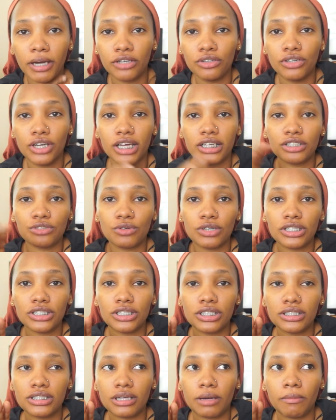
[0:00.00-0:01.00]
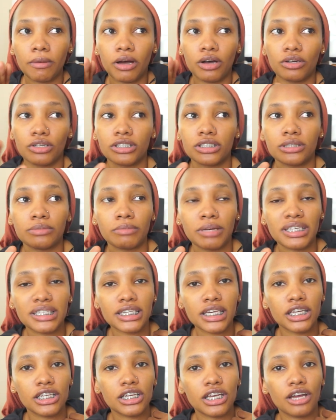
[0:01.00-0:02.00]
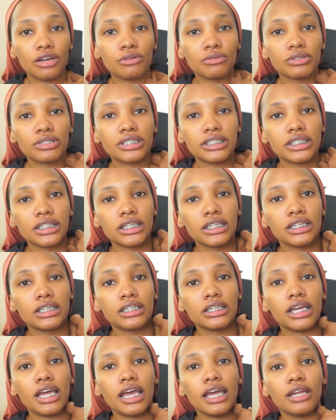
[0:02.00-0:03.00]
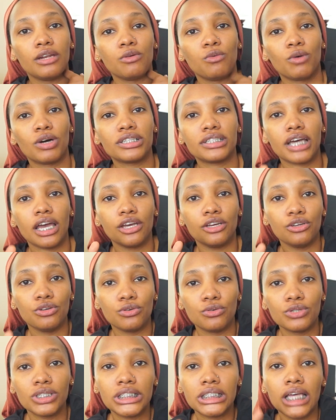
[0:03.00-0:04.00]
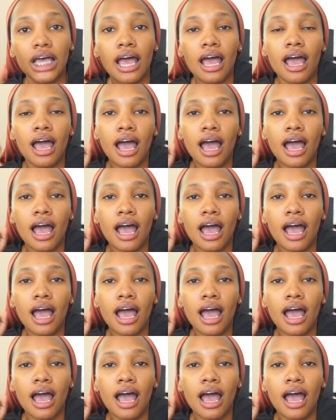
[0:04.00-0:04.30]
I do get questions about my skincare routine and what I use.